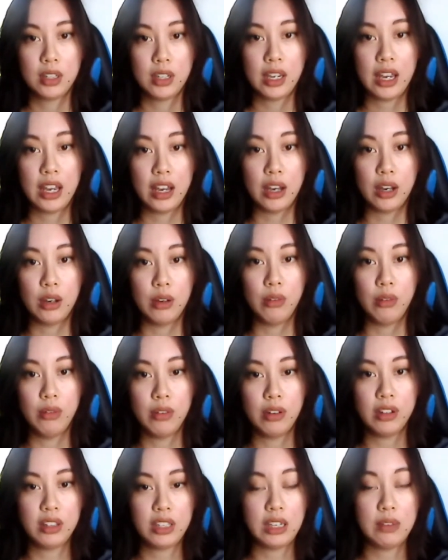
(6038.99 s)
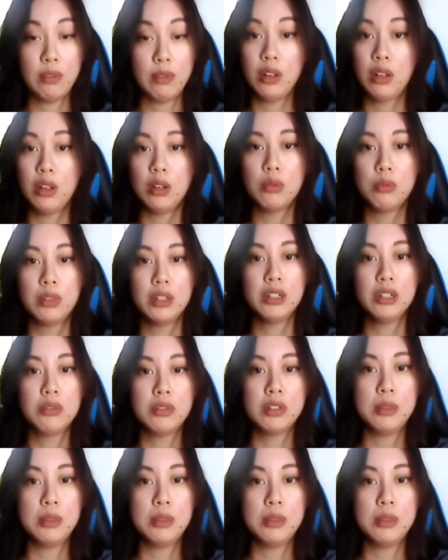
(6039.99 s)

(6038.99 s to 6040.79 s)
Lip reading: how even though we're